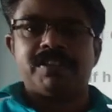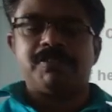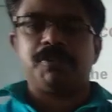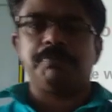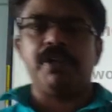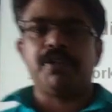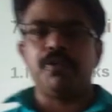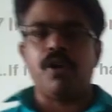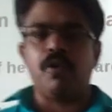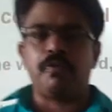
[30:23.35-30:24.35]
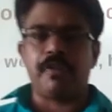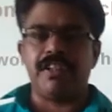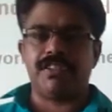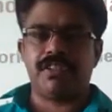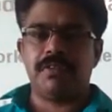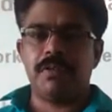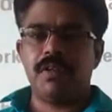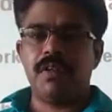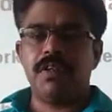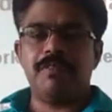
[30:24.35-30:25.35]
speak to our friends,
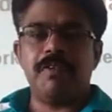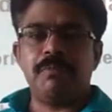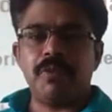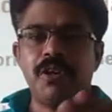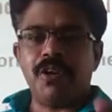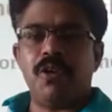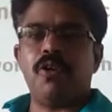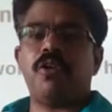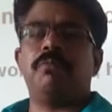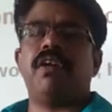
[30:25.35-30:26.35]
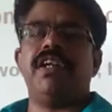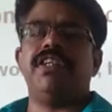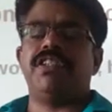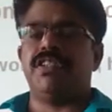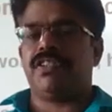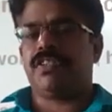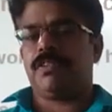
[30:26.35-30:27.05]
we put a lot of conditions.